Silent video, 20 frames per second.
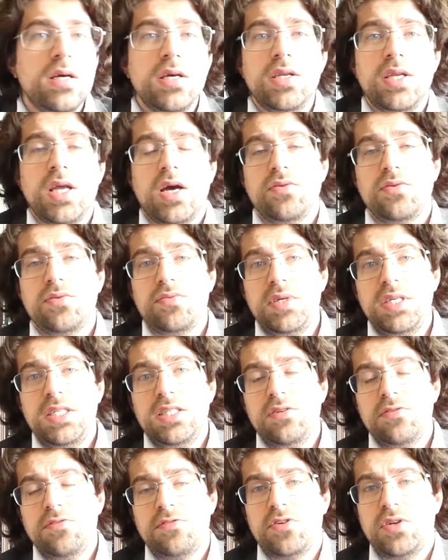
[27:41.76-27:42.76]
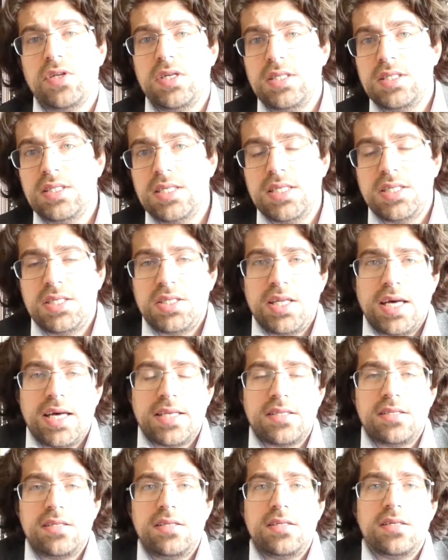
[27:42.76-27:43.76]
Now the reason for this is
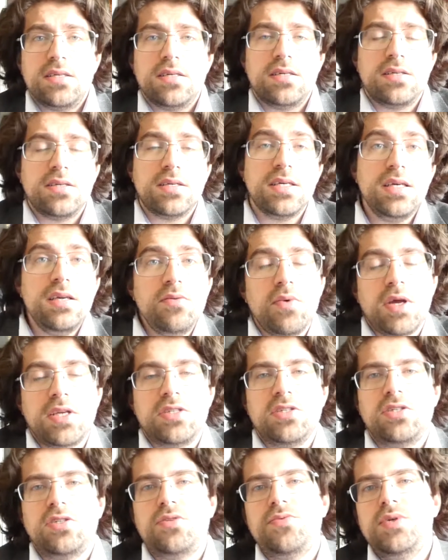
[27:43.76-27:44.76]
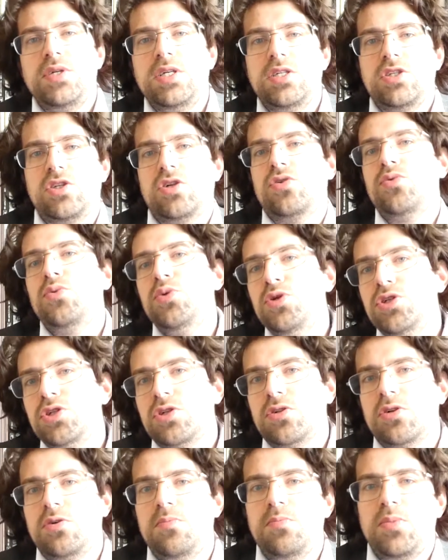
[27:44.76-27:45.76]
that the key registry is a
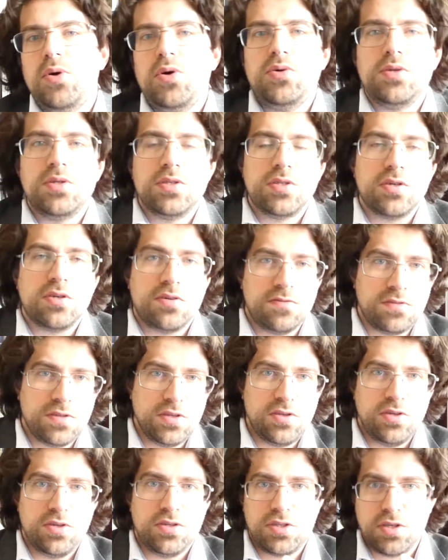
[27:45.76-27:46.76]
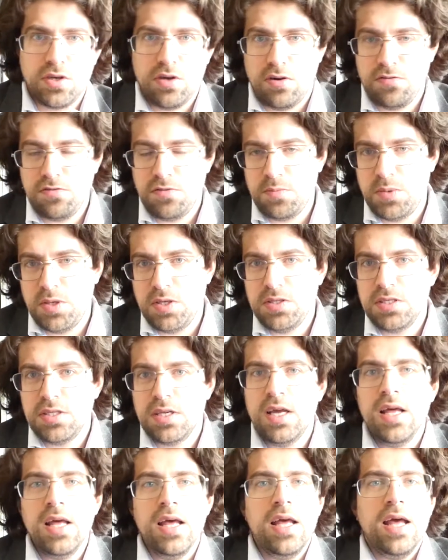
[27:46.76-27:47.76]
crucial component of the Dutch government.
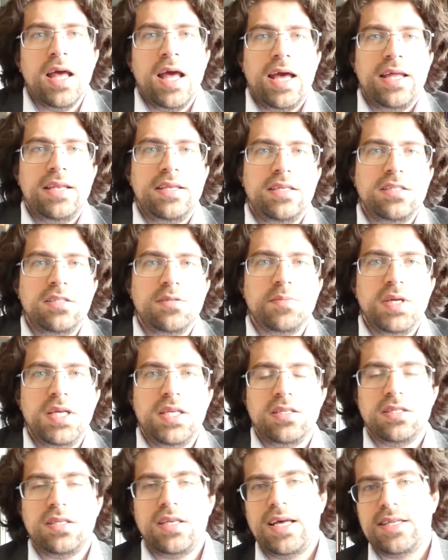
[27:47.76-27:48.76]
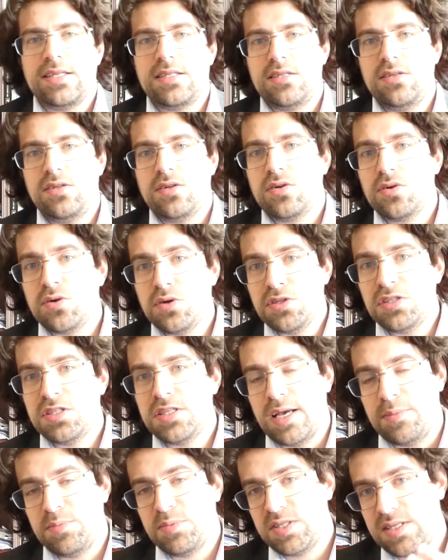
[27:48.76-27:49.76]
And this means that the
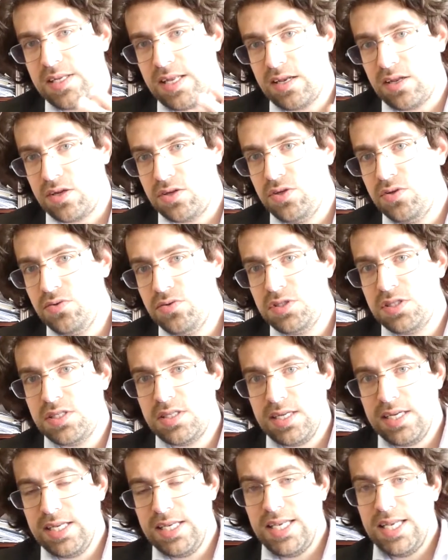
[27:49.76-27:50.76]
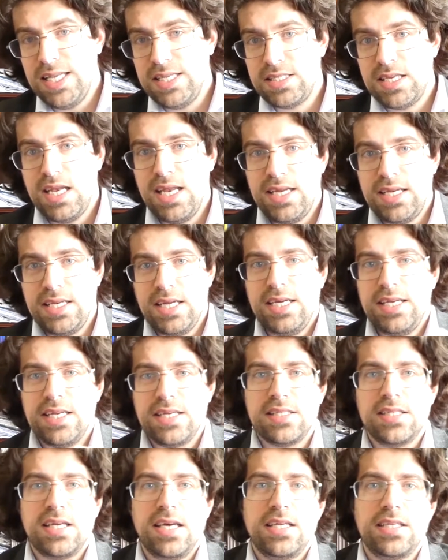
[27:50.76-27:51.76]
concepts that are used in this linked
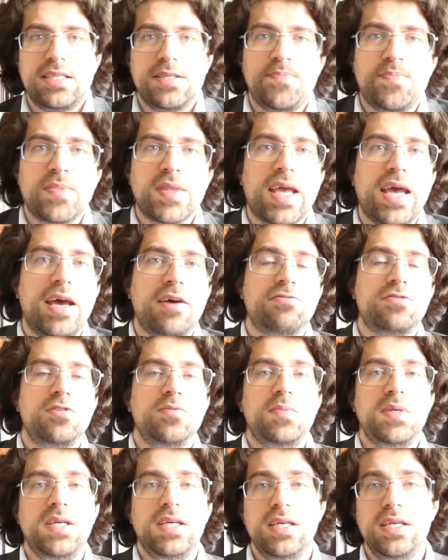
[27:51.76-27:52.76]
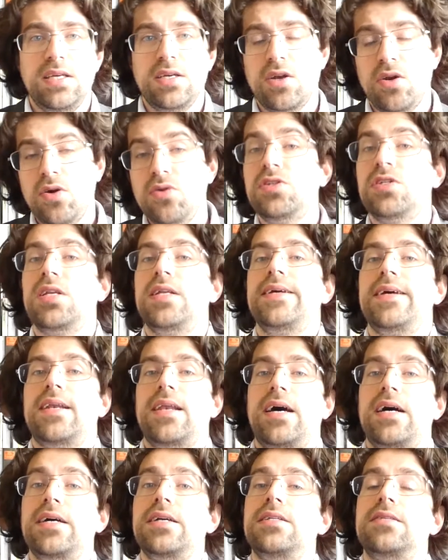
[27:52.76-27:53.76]
dataset have to be closely
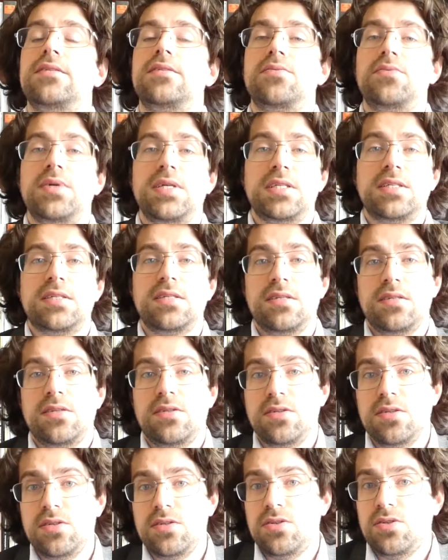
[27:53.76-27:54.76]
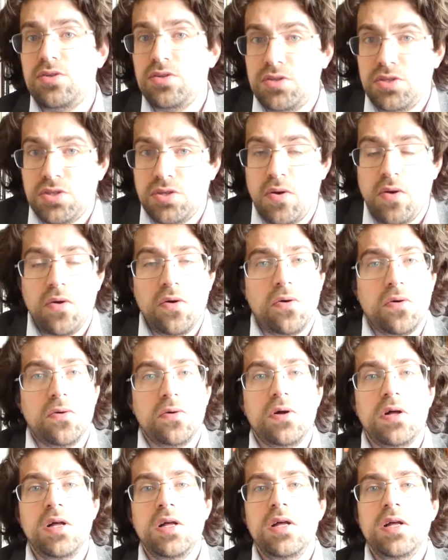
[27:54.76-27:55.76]
aligned with the Dutch
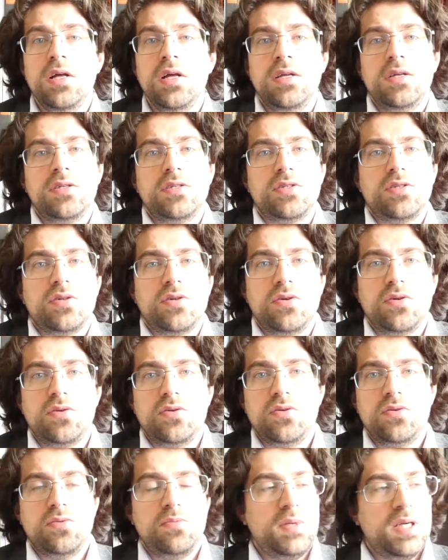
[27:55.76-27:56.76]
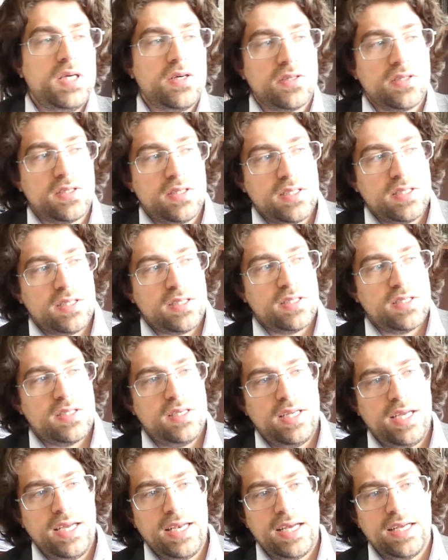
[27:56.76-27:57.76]
law. So because
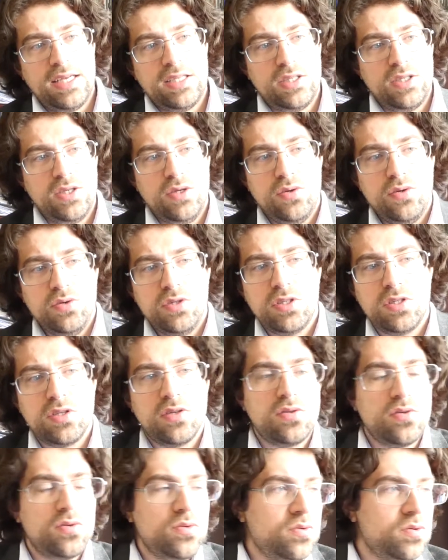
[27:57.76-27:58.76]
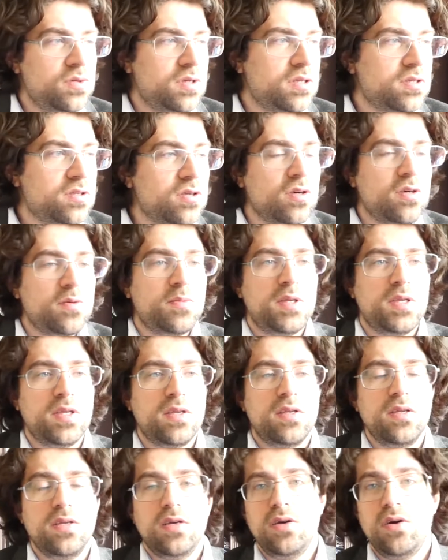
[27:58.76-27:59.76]
this data is used to
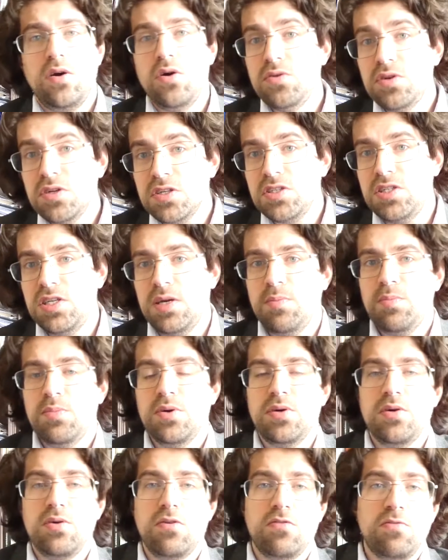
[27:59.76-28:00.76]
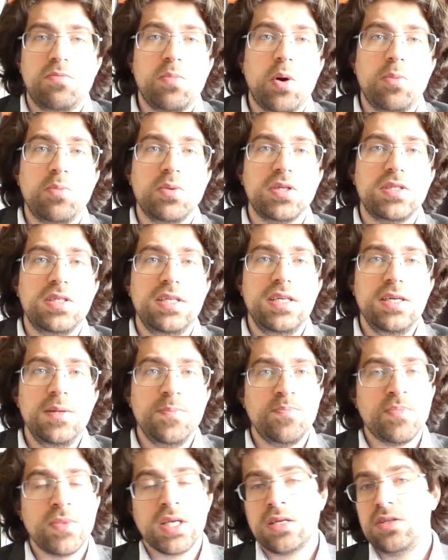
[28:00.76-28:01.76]
determine ownership of property,
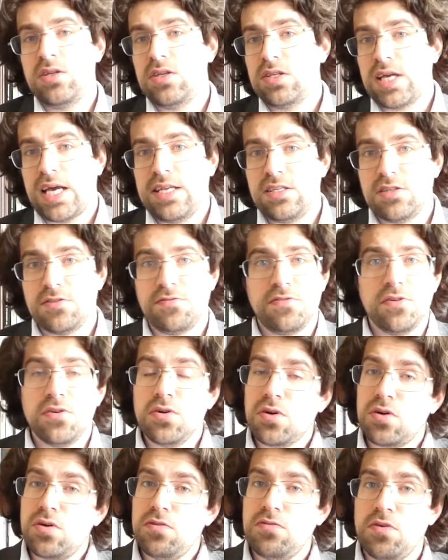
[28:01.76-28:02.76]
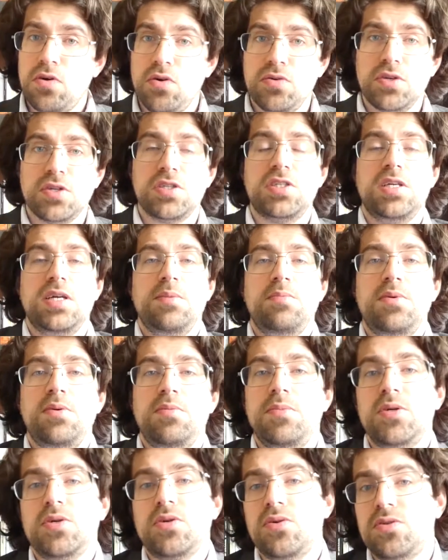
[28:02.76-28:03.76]
the transfer of ownership,
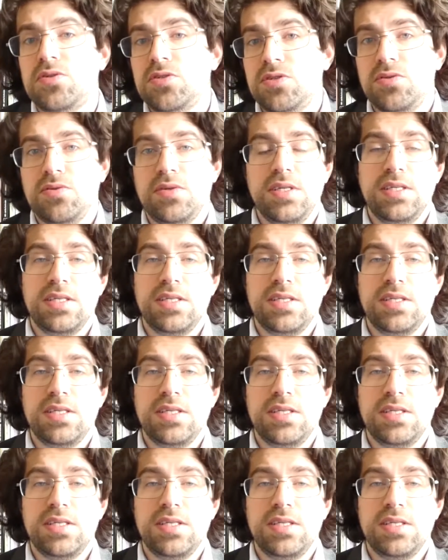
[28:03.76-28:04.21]
but also the